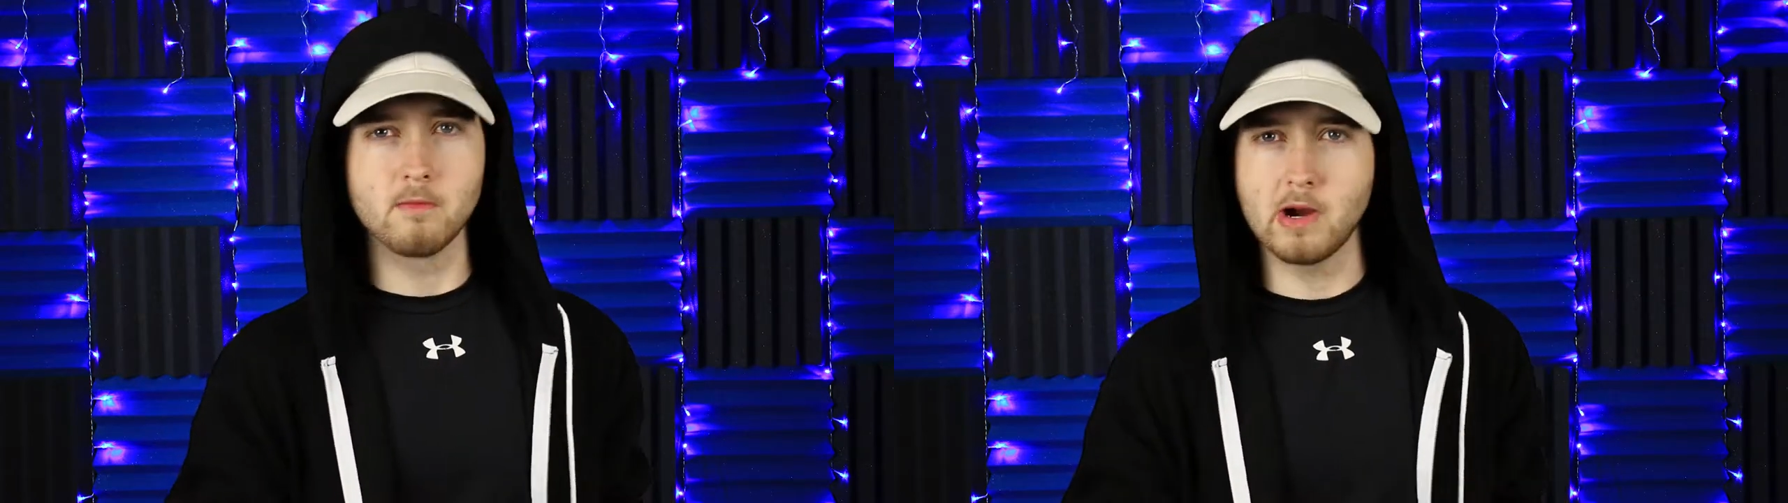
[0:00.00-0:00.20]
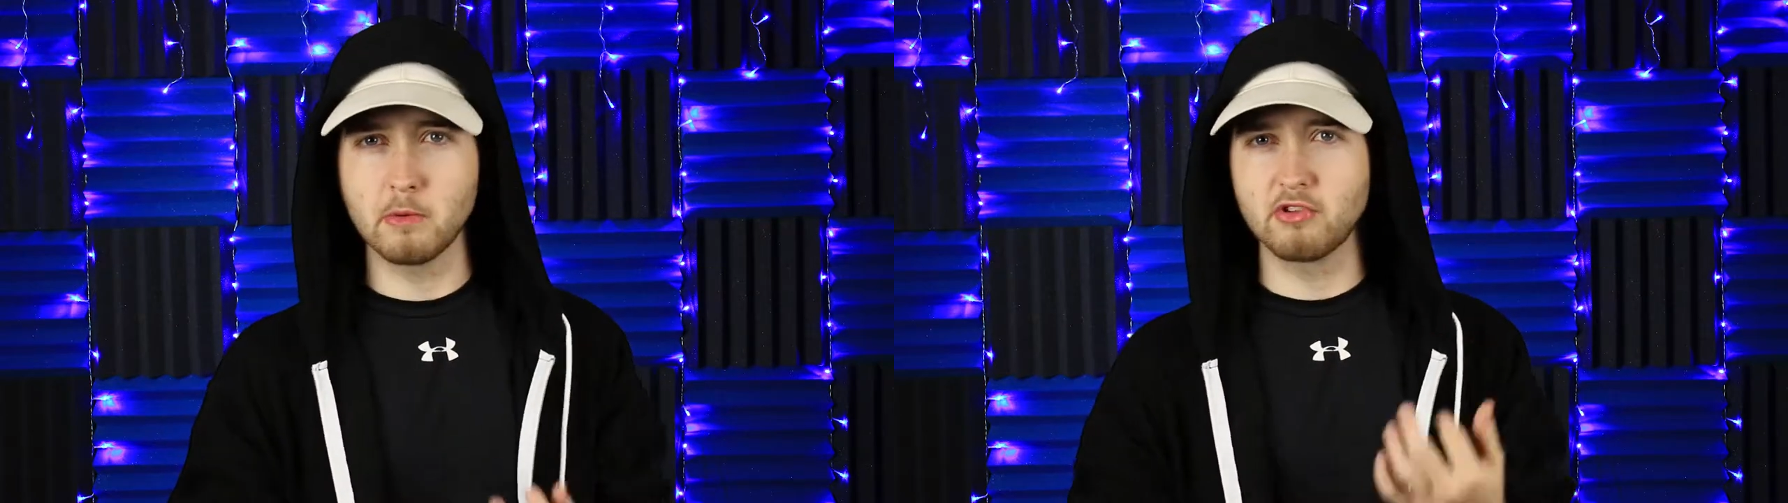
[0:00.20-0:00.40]

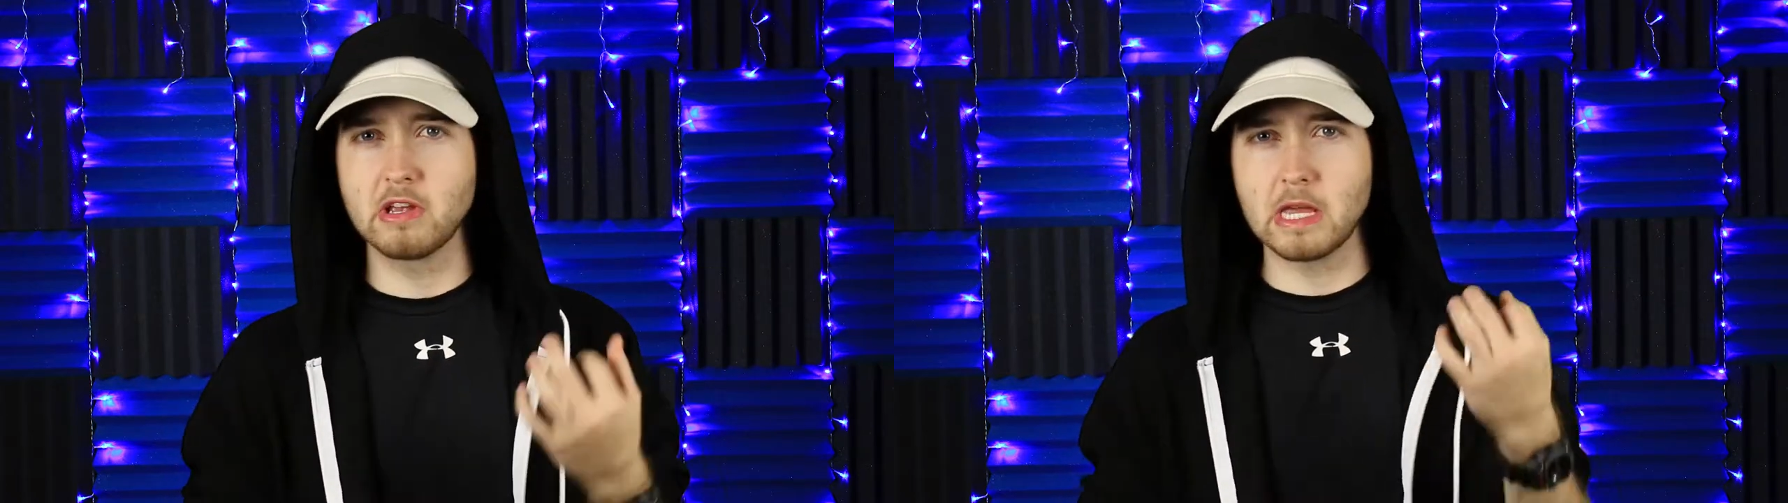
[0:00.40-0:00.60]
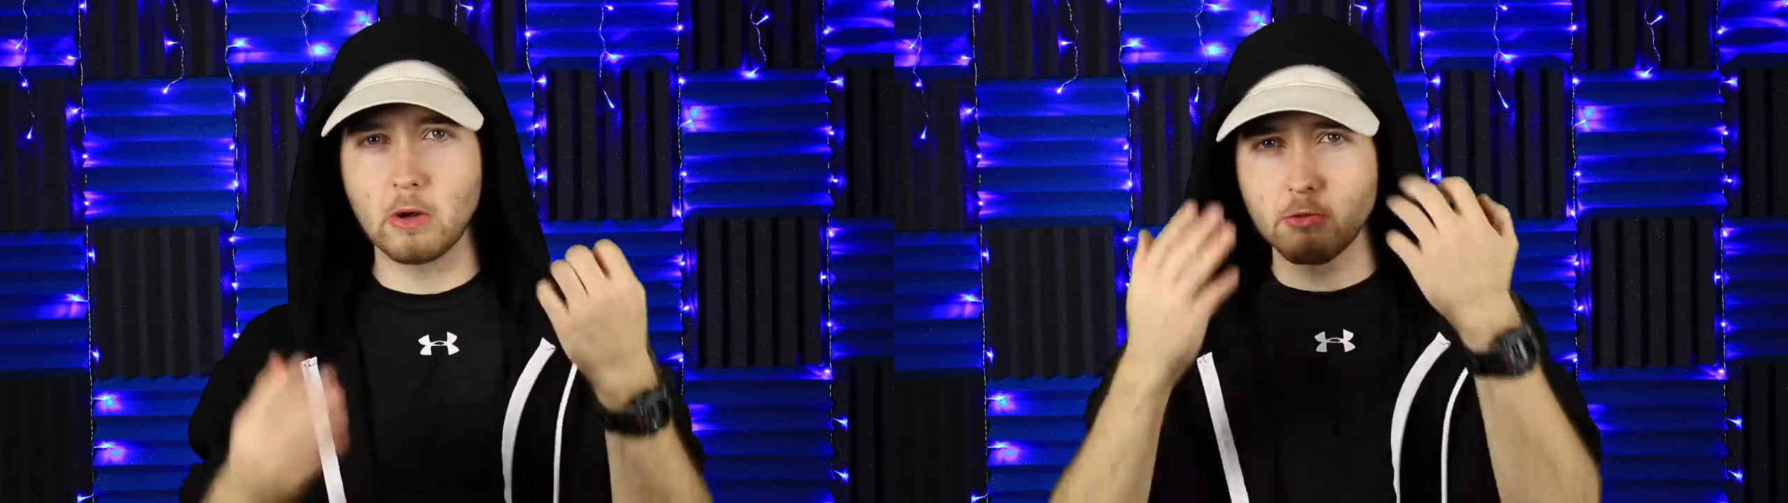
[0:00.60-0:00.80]
Why was
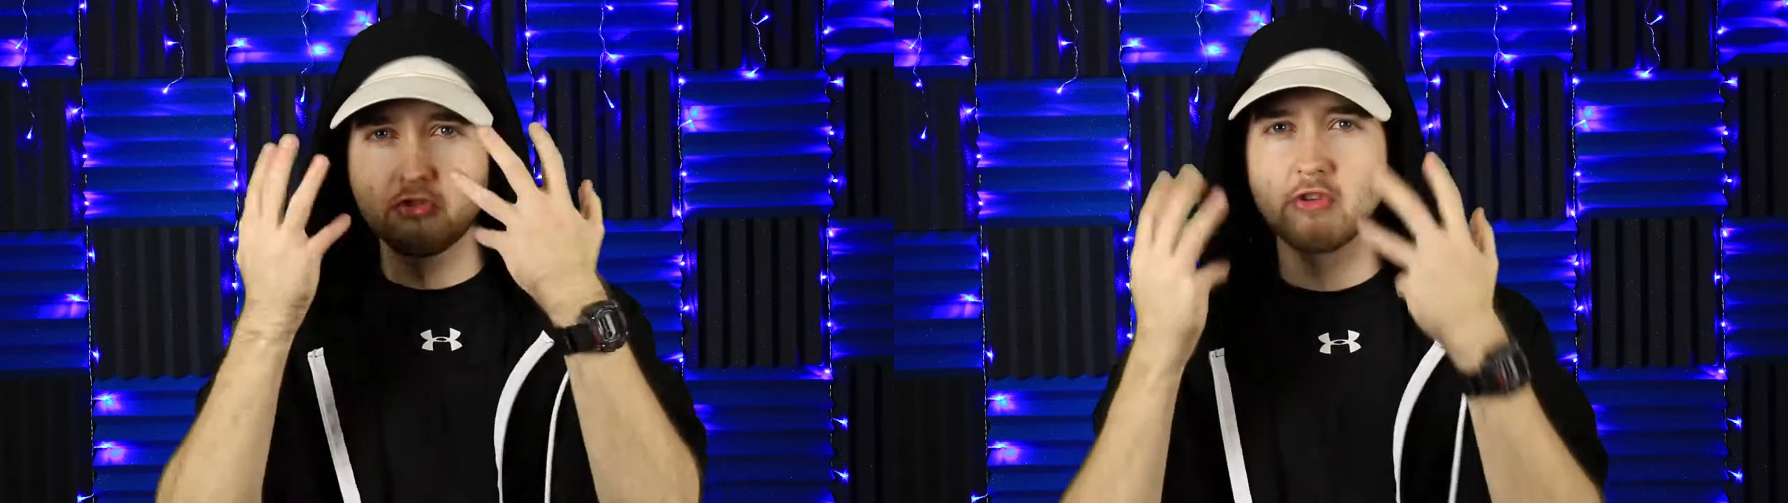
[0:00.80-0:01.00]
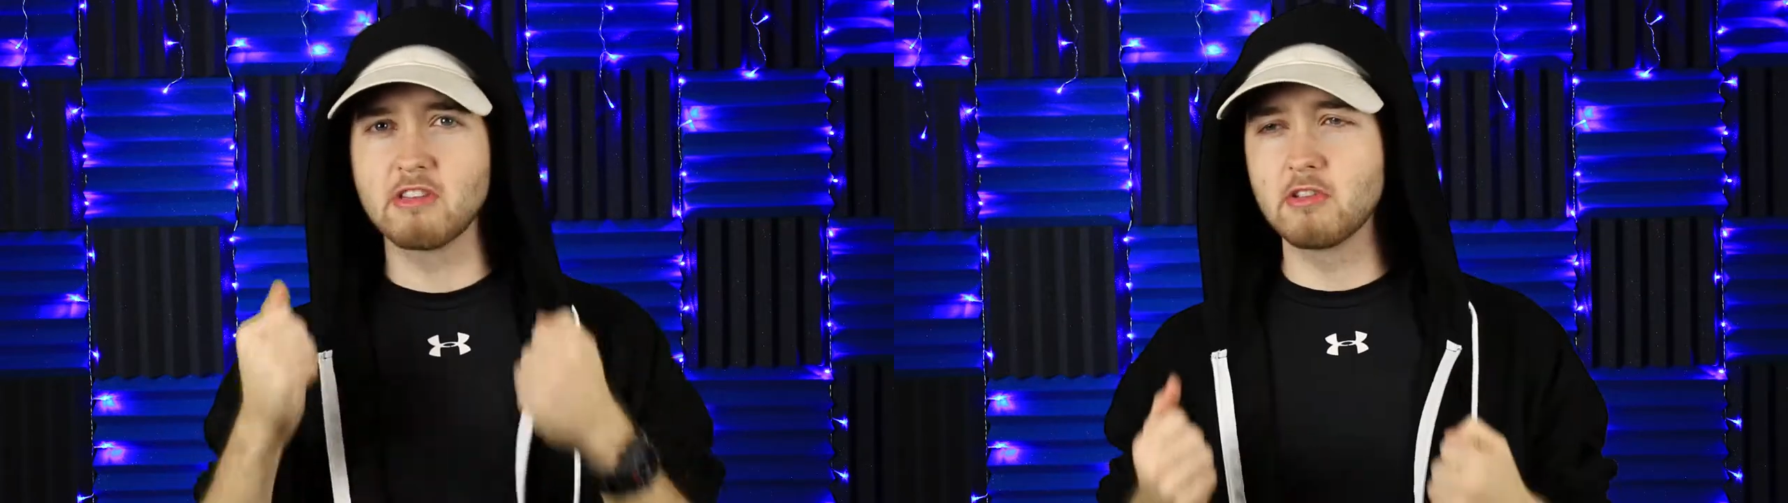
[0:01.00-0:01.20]
she all
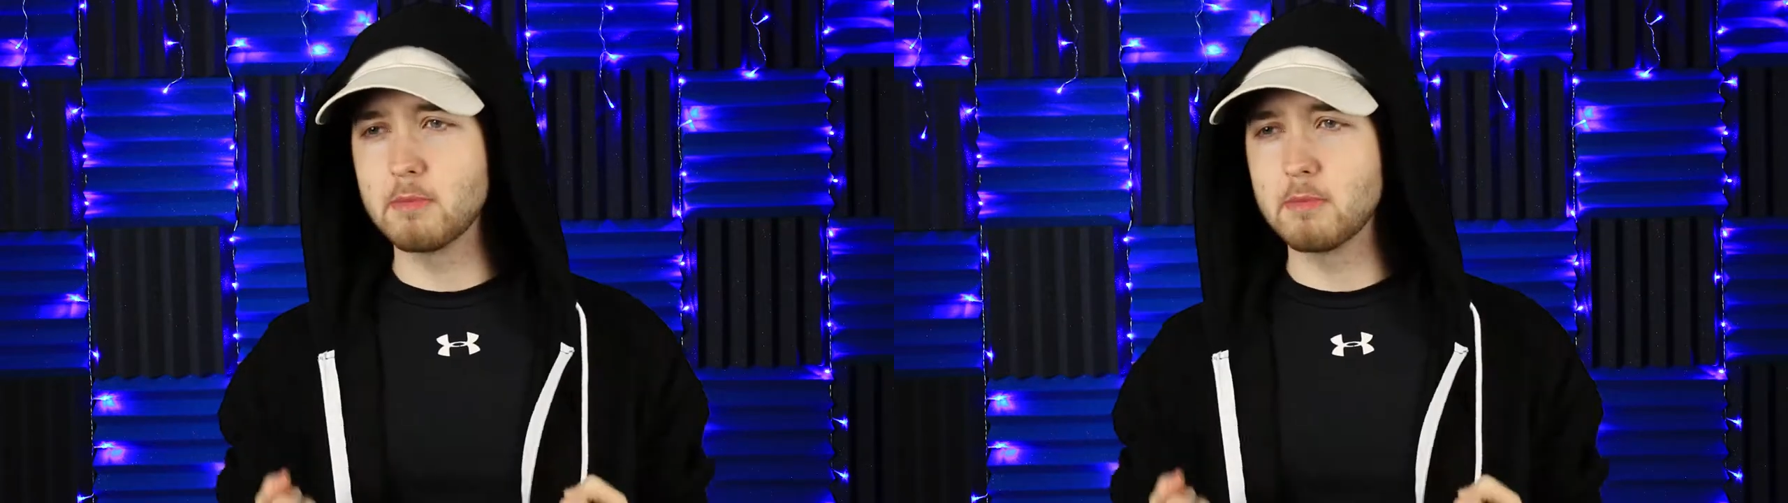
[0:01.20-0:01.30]
dressed